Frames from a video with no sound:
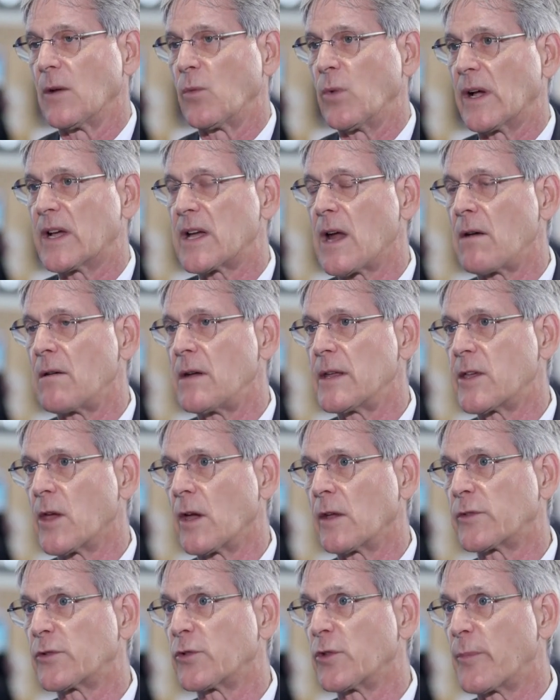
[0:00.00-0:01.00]
We're currently
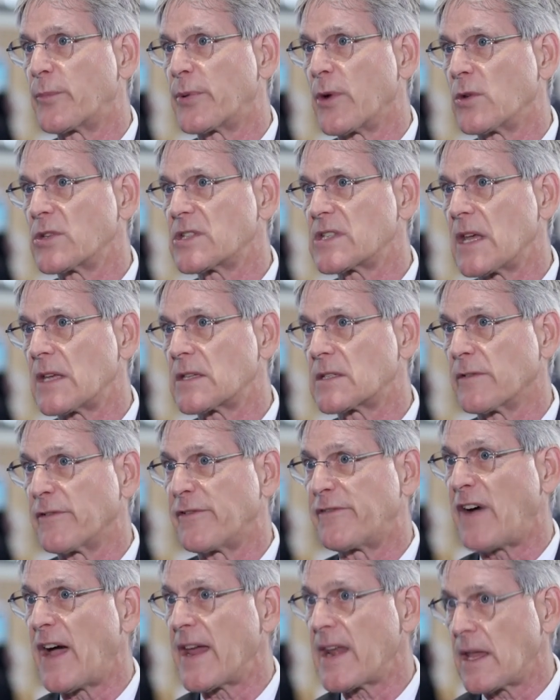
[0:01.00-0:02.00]
going through the process of
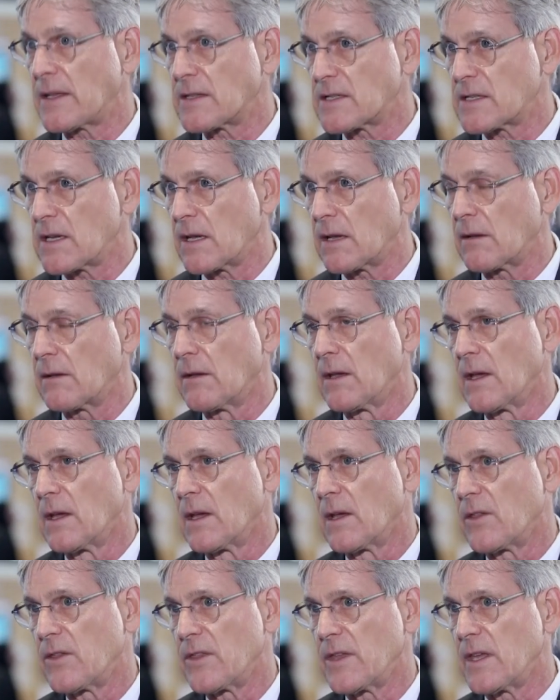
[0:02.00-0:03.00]
financing
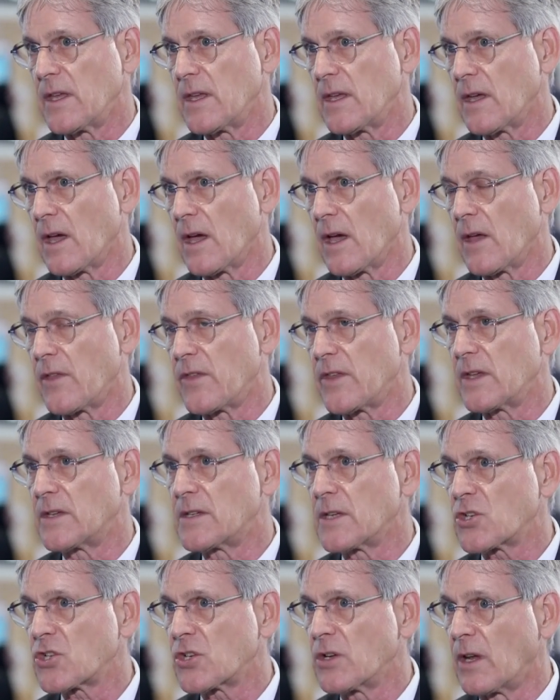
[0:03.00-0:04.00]
the
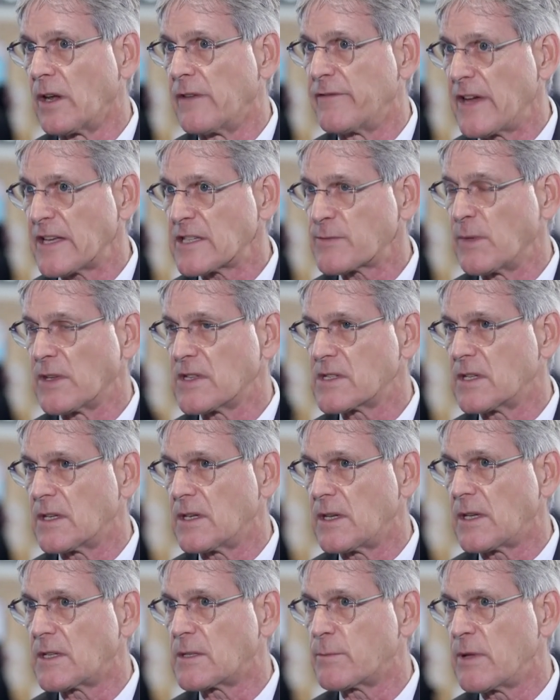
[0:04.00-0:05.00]
additional investments
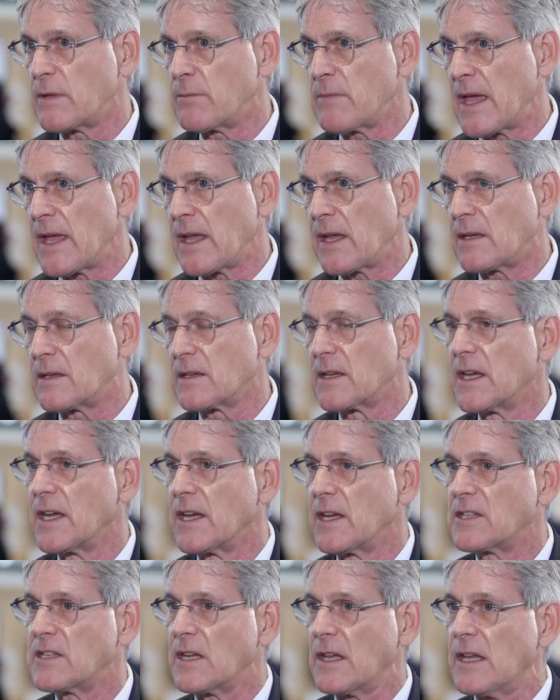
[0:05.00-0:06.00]
that need to be made
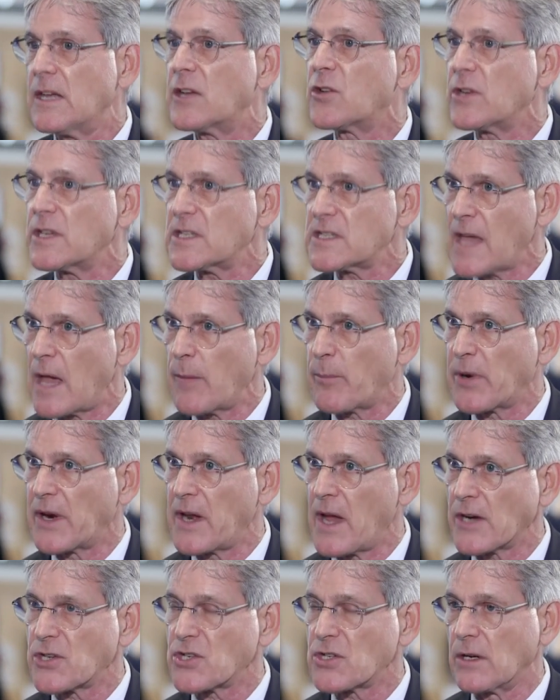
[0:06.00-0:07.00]
to increase that
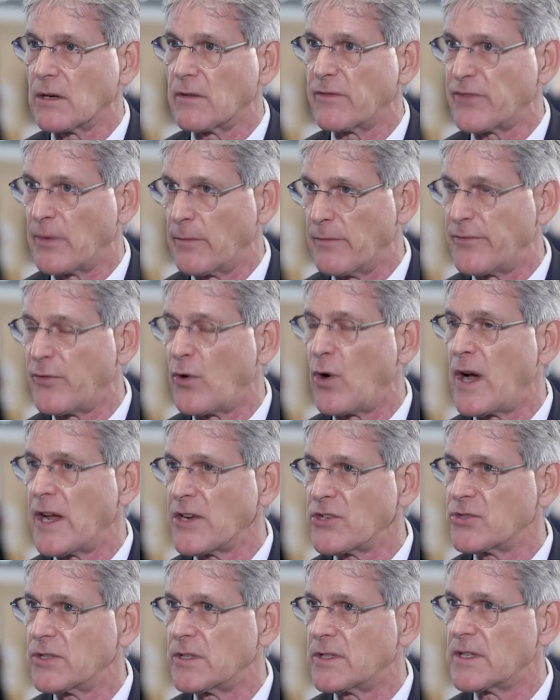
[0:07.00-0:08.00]
production from
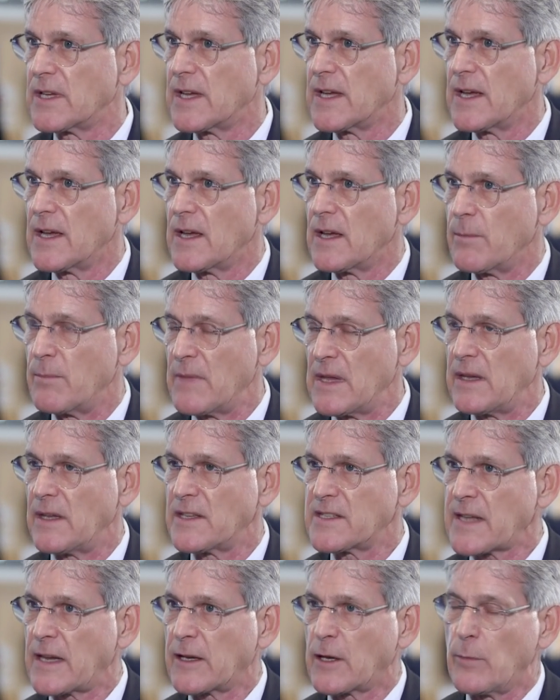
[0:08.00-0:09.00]
400
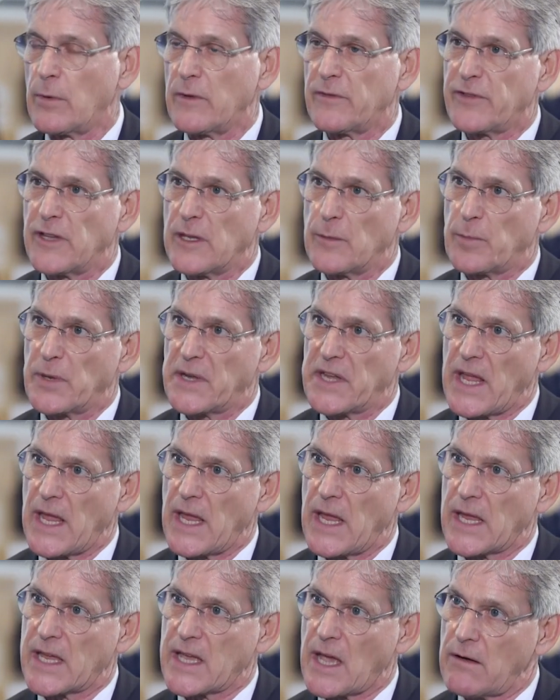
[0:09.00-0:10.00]
million standard cubic feet per
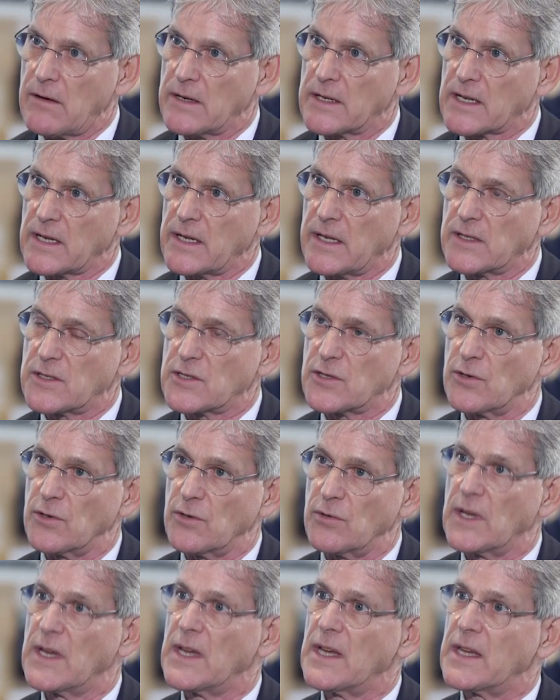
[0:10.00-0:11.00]
day currently
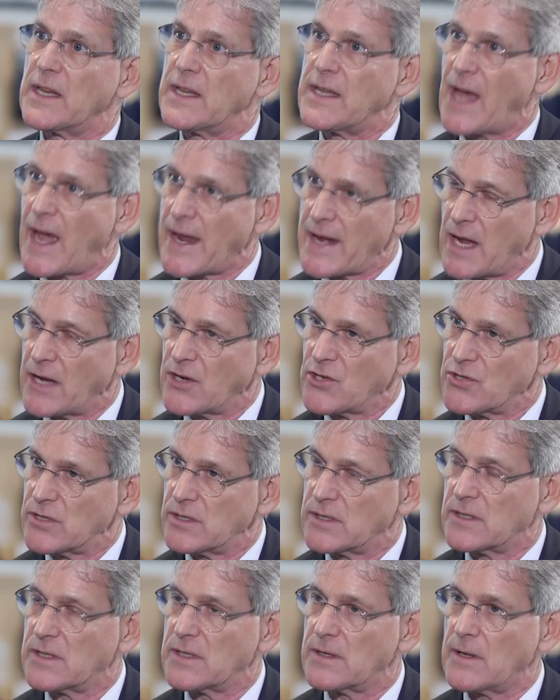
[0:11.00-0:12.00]
to 900